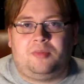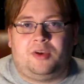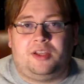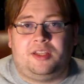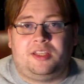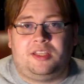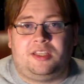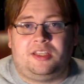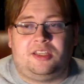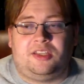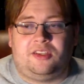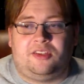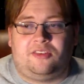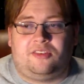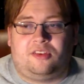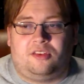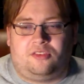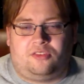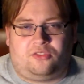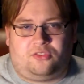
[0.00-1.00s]
but he
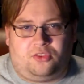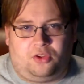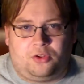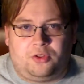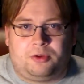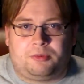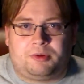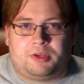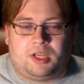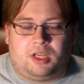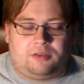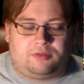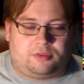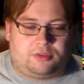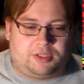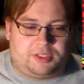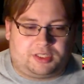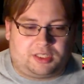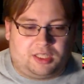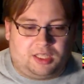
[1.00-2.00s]
is slowly
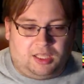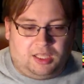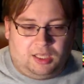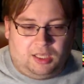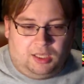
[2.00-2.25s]
recovering.